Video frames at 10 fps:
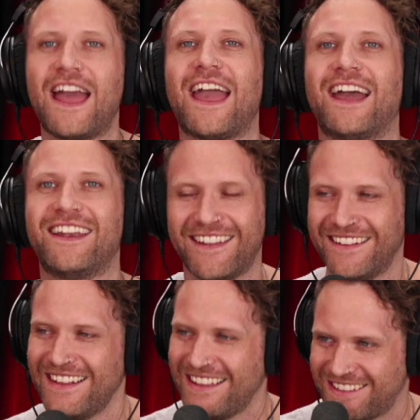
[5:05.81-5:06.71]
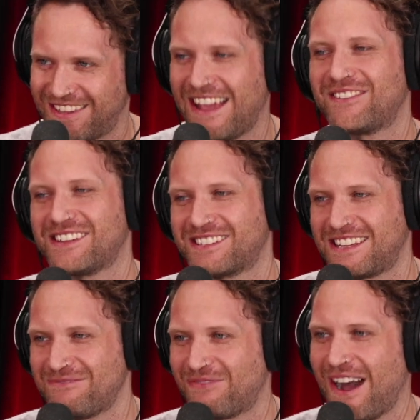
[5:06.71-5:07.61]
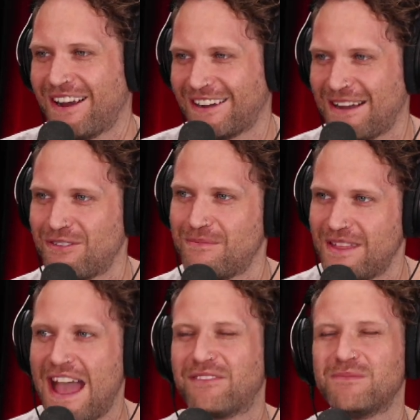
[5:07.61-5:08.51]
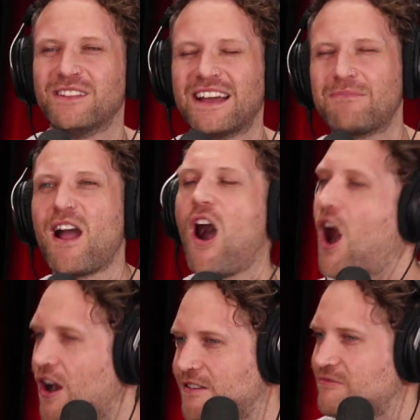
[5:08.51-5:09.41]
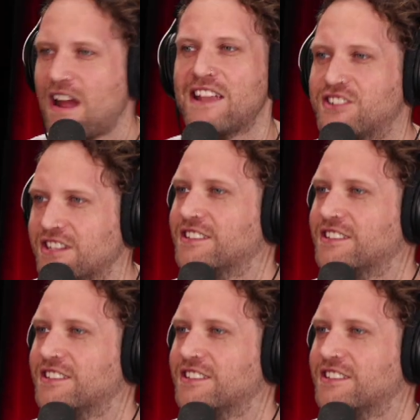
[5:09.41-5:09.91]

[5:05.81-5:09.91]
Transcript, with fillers: And so they have to just keep firing everyone, but they have to be like, my heart wrenches.